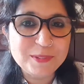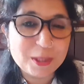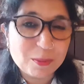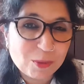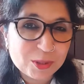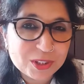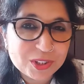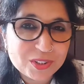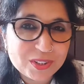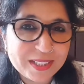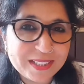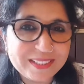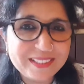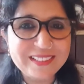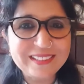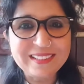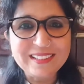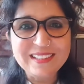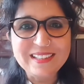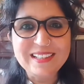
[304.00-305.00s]

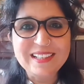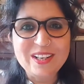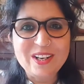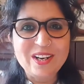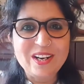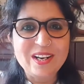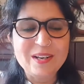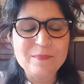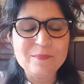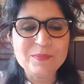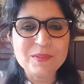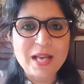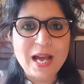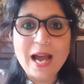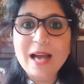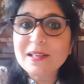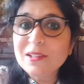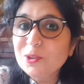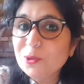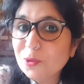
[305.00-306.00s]
demonstrating?
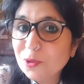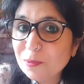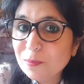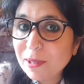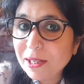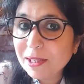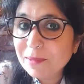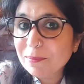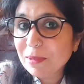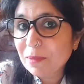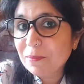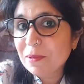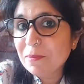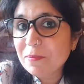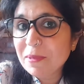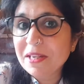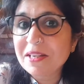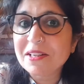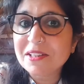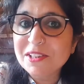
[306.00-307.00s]
And you could maybe
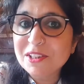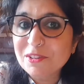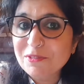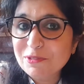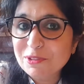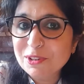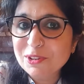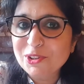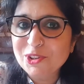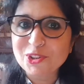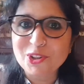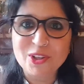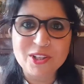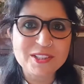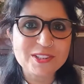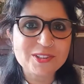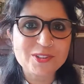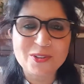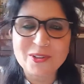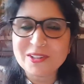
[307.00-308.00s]
make a different
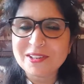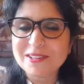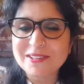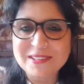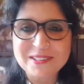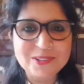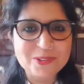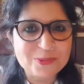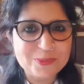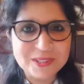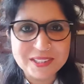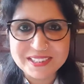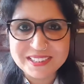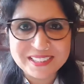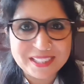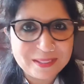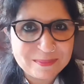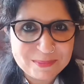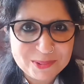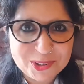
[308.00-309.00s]
choice or continue with the
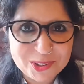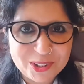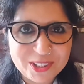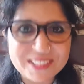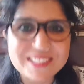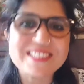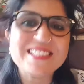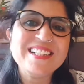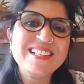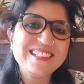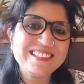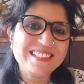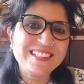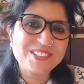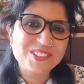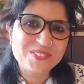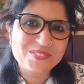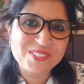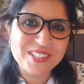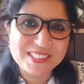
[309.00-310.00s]
same choice that
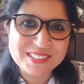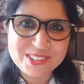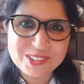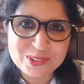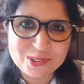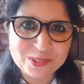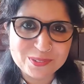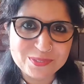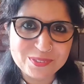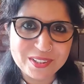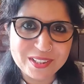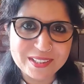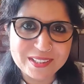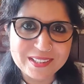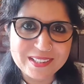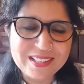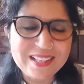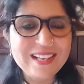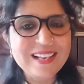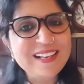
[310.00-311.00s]
you've done so far.
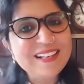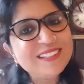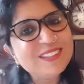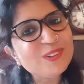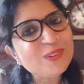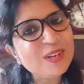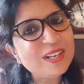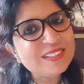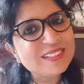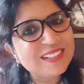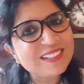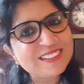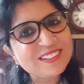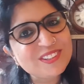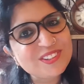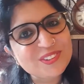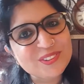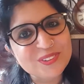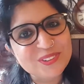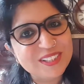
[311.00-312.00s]
So has another
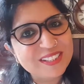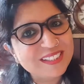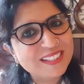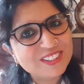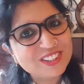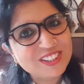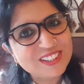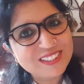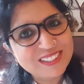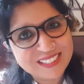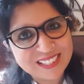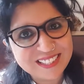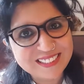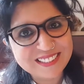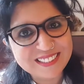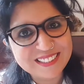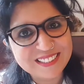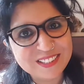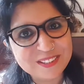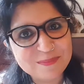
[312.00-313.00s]
story that she shares
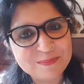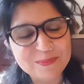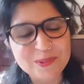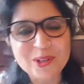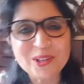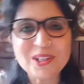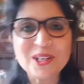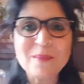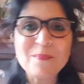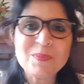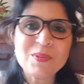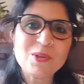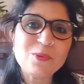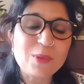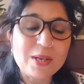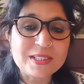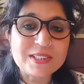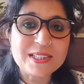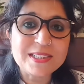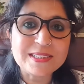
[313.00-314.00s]
in her book,
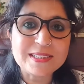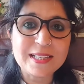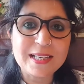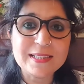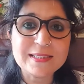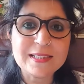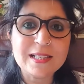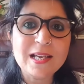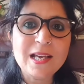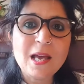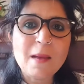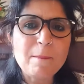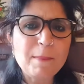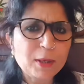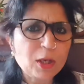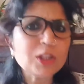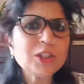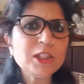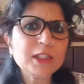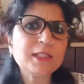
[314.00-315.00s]
where she says,
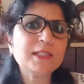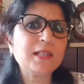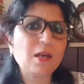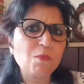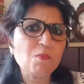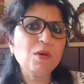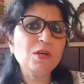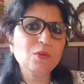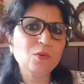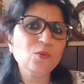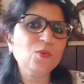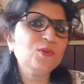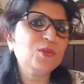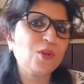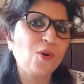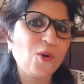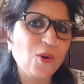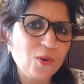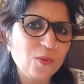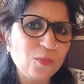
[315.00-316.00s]
because she's someone
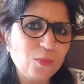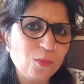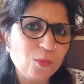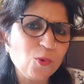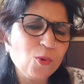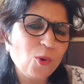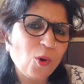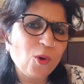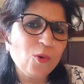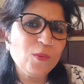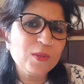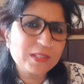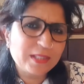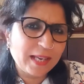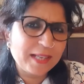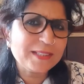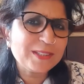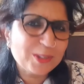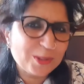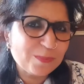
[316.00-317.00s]
who always
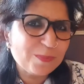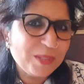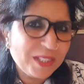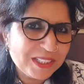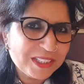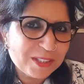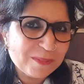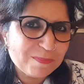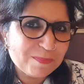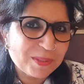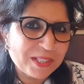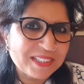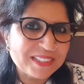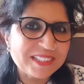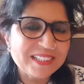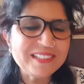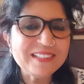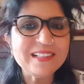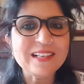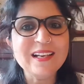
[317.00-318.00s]
likes to be in the
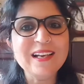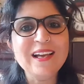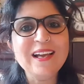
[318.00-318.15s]
present,